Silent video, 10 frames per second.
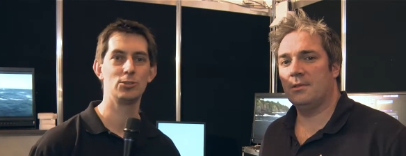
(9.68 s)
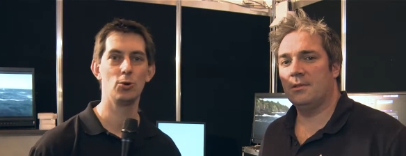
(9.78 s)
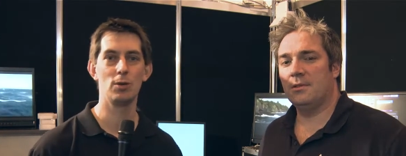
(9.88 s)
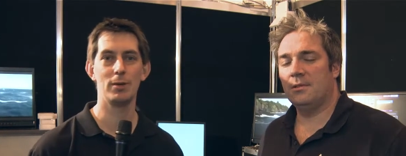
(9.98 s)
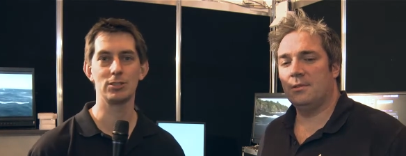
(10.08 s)

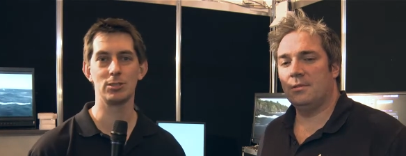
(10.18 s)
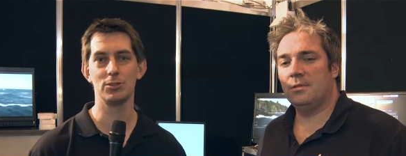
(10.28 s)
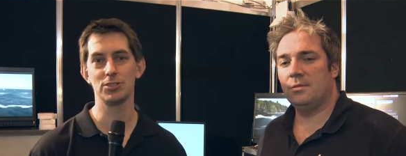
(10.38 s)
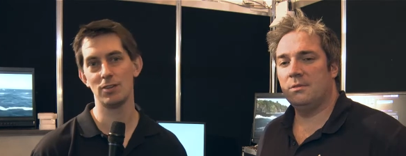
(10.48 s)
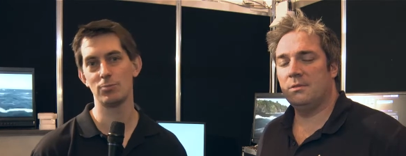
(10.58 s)
Speaker 1: talk about some of the
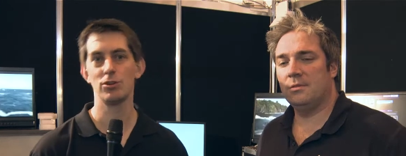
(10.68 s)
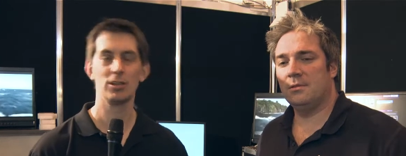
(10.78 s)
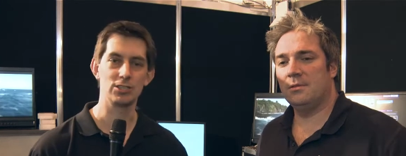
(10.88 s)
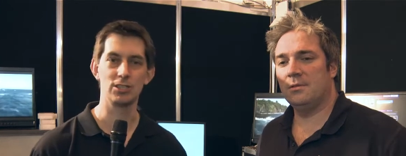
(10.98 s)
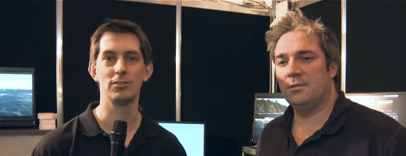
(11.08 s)
server
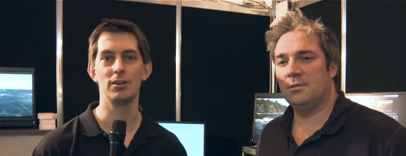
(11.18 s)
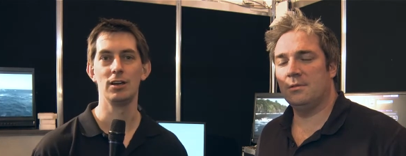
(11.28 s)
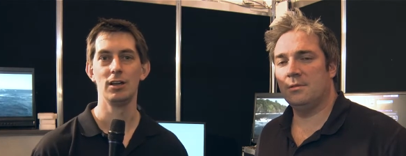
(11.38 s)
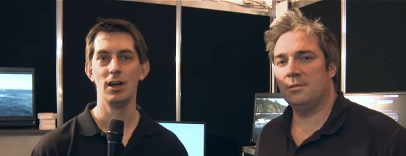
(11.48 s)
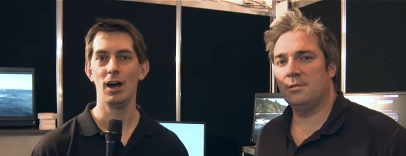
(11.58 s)
products and other
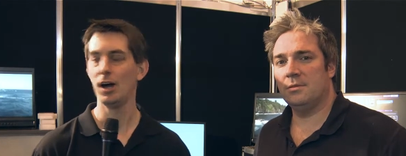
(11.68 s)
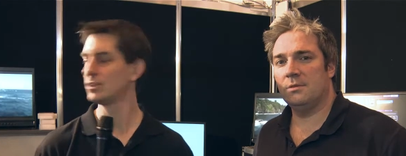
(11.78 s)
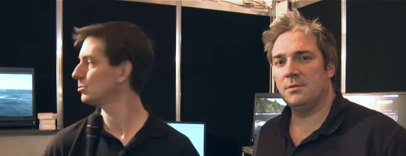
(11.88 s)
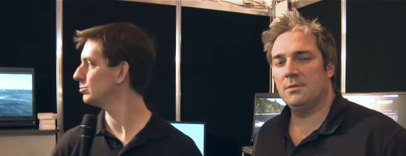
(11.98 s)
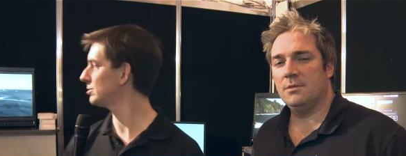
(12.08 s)

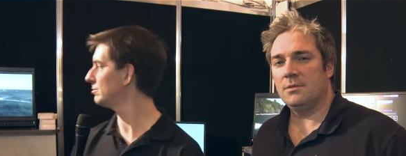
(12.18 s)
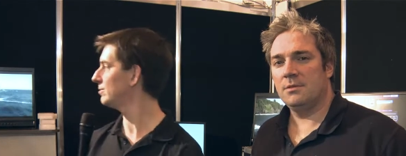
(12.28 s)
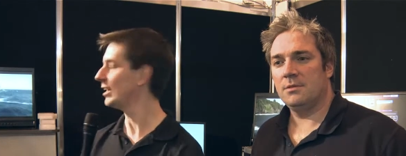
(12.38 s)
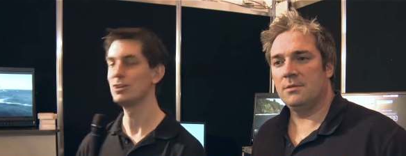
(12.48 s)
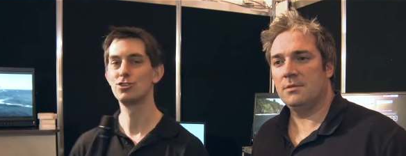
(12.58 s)
items of
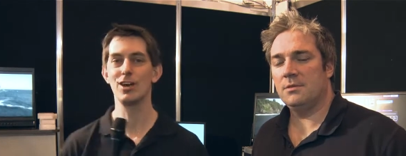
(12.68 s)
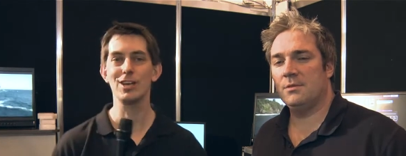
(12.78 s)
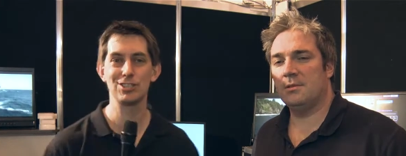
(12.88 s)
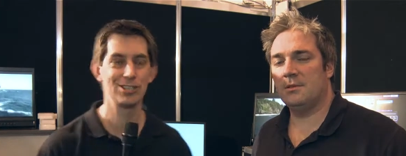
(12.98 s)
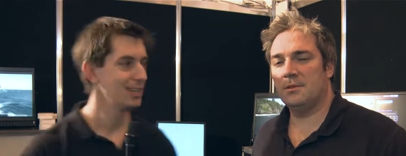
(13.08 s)

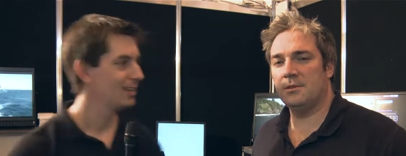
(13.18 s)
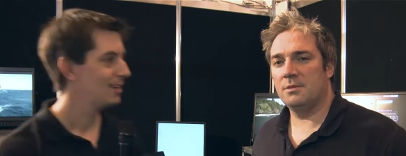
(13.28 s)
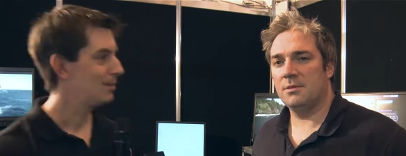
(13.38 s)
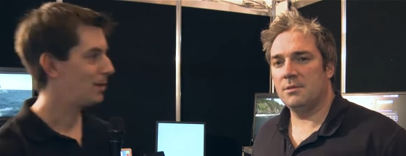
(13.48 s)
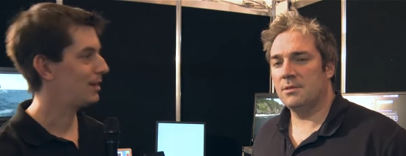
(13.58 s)
interest.
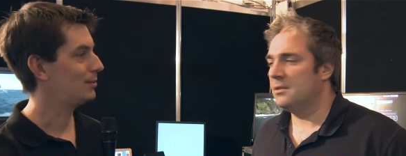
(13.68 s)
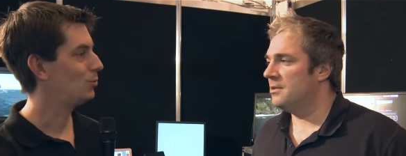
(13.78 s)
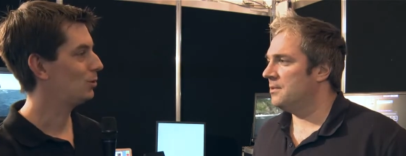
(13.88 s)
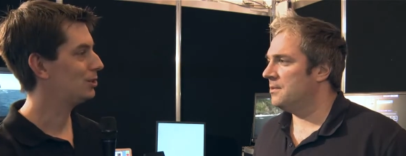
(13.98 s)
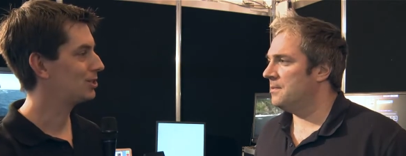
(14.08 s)
Paddy,
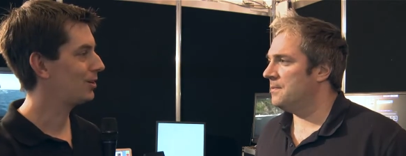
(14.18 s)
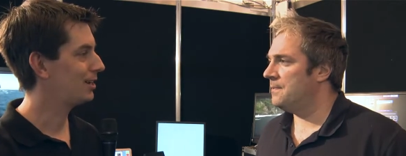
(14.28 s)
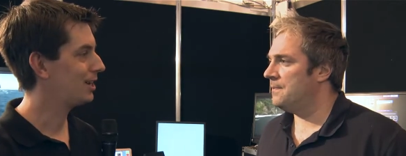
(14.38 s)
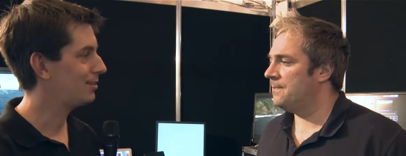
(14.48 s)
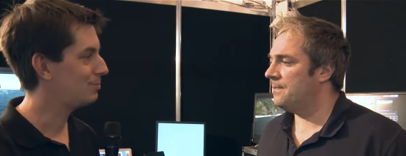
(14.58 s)
what are you showing
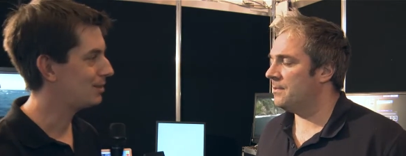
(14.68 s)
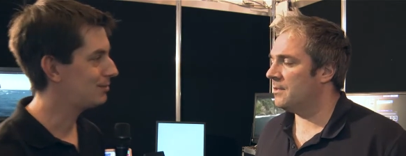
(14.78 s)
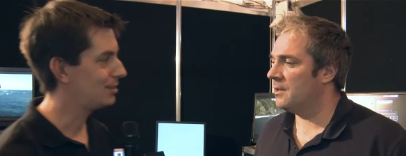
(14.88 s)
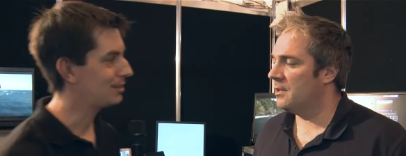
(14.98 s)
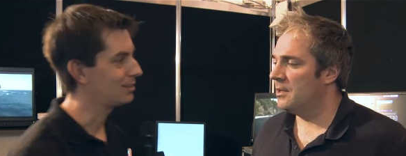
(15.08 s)
here at
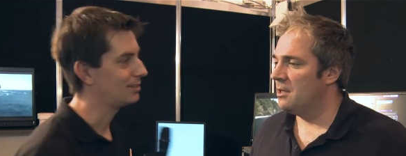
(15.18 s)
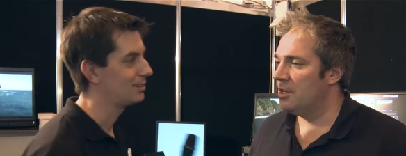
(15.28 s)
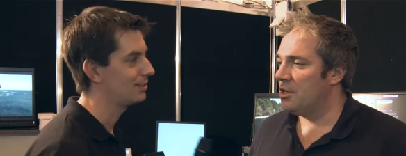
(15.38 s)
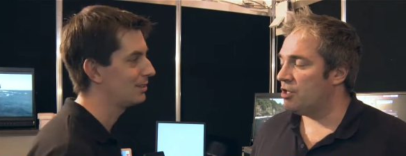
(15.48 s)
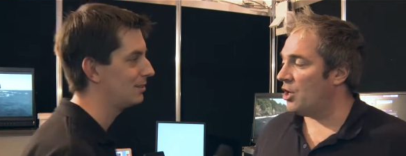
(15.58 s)
BVE?
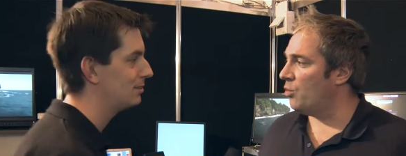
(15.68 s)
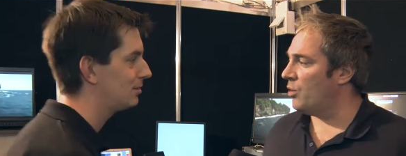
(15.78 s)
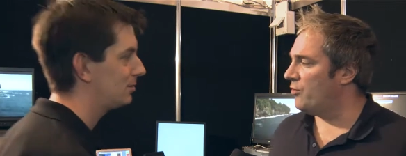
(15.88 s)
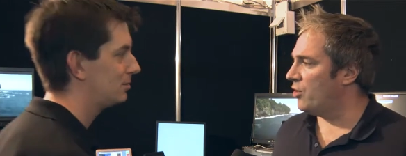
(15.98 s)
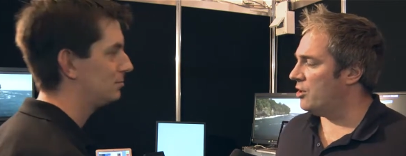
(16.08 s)
Speaker 2: So
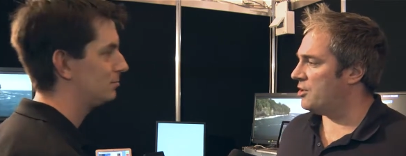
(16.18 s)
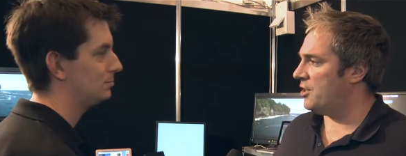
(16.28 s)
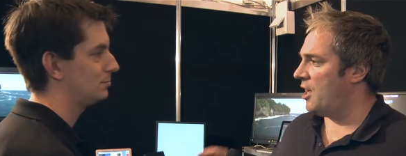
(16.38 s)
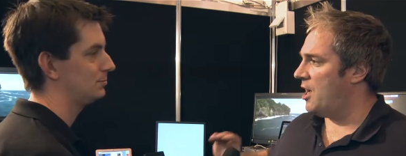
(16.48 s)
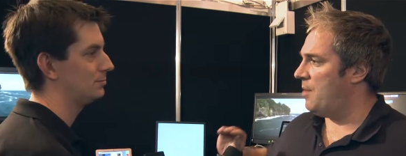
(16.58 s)
we've got
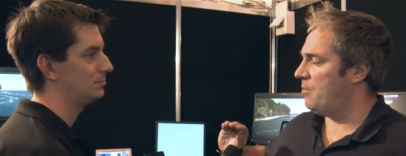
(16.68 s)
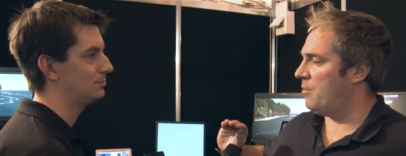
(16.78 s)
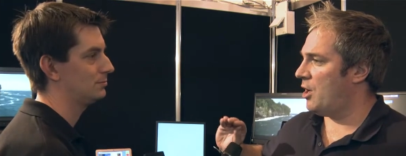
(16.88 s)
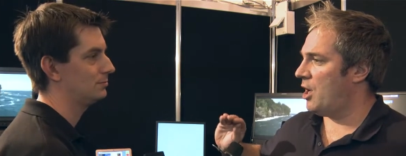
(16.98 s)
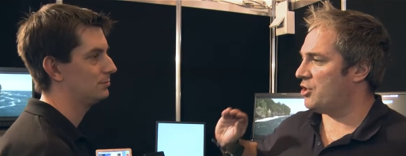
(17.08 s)
um,
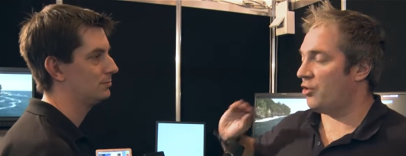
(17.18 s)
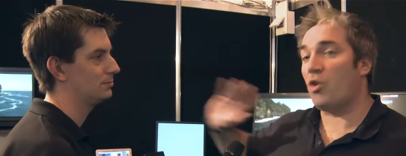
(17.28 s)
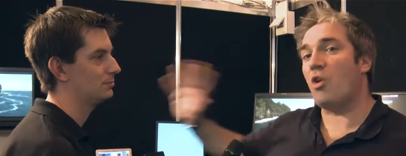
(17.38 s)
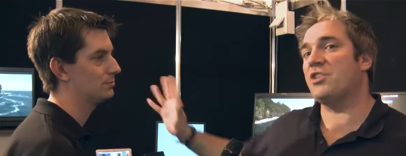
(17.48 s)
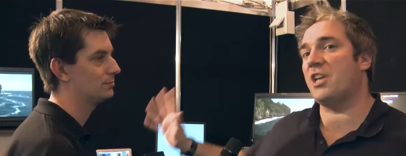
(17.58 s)
a sort of
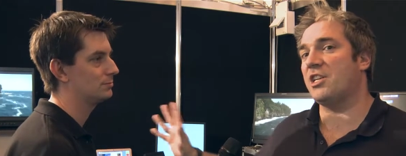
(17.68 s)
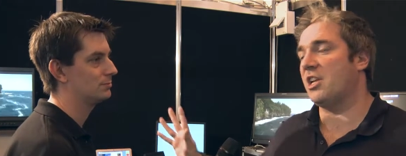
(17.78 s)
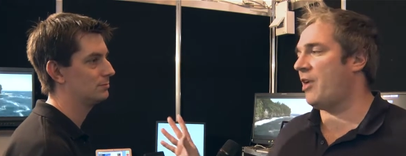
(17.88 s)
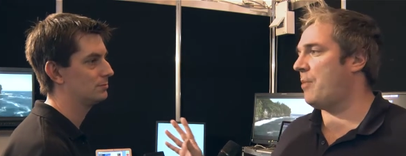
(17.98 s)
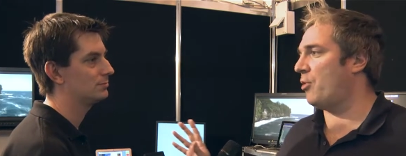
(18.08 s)
cross section
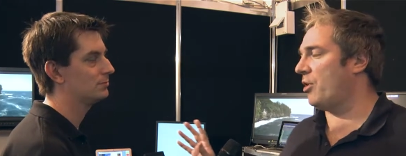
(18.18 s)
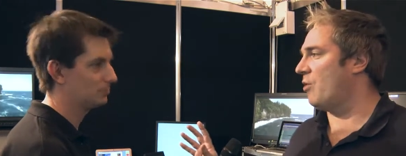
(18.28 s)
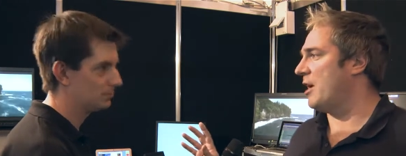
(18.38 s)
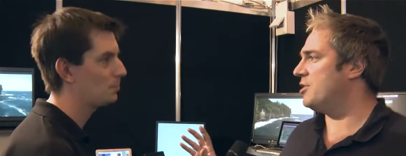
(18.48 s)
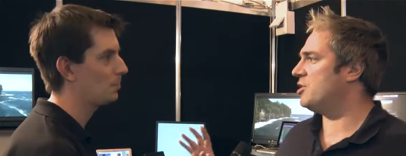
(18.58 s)
of our product
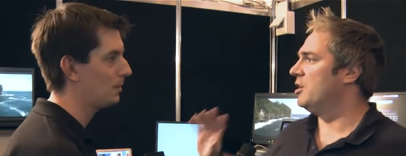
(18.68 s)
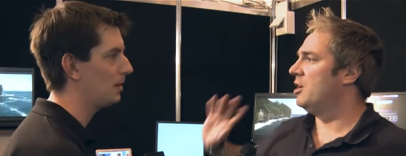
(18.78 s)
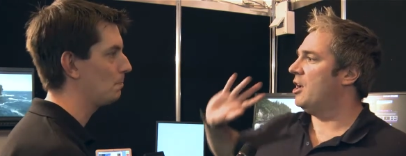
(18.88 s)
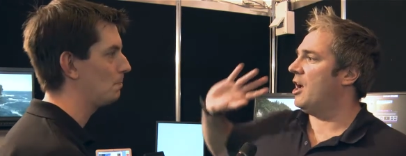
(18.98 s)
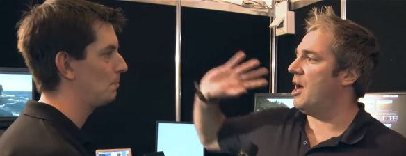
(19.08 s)
range. Yep.
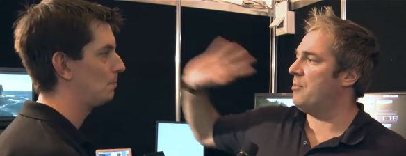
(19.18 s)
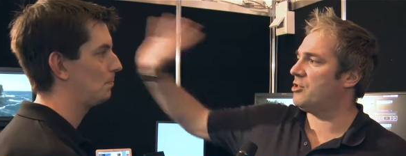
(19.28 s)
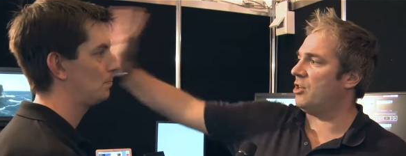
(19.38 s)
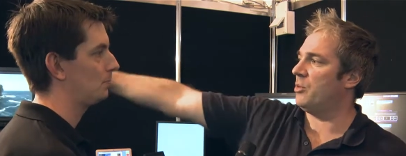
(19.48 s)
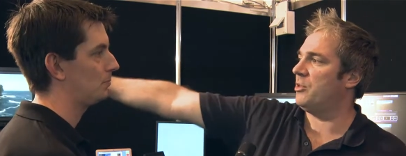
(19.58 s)
Um,
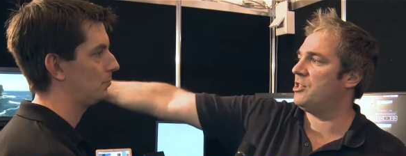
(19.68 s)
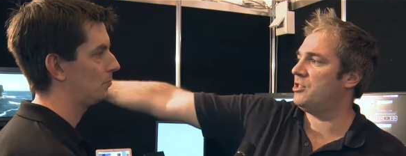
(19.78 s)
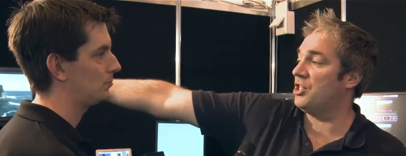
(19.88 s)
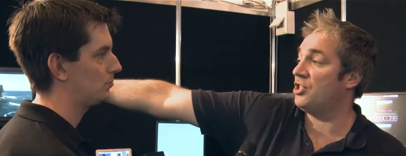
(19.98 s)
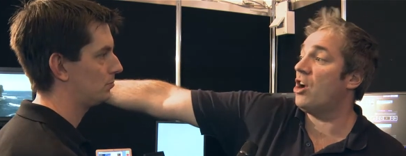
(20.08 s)
starting with the,
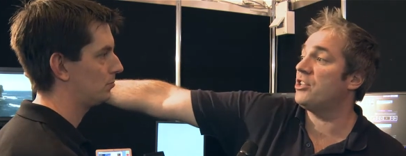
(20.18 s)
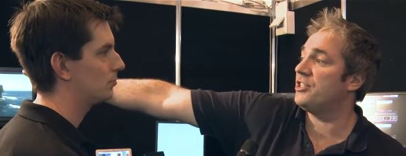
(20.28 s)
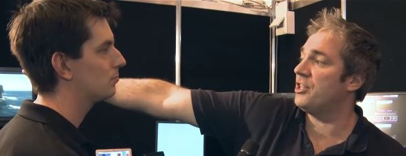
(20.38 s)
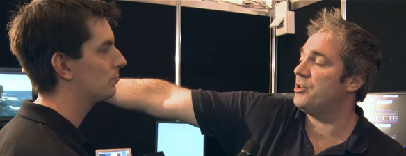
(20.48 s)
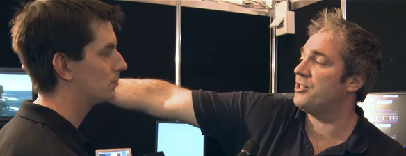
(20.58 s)
the, Starter
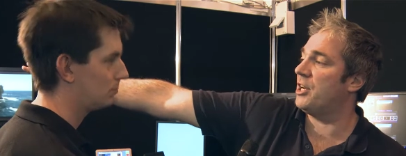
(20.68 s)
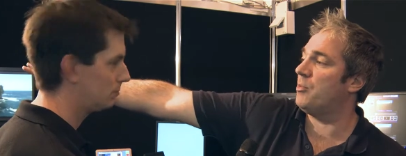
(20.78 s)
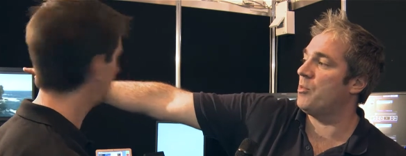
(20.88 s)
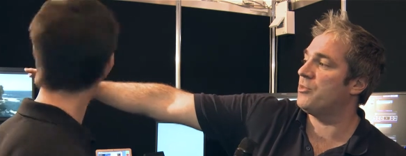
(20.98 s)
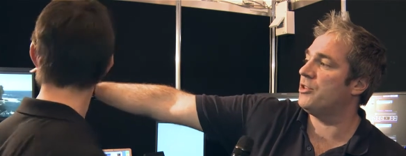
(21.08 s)
Series
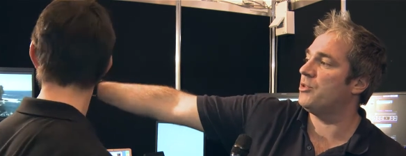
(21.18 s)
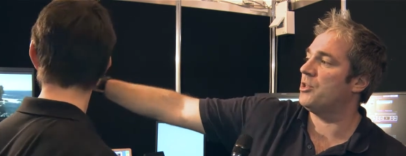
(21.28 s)
teleprompters,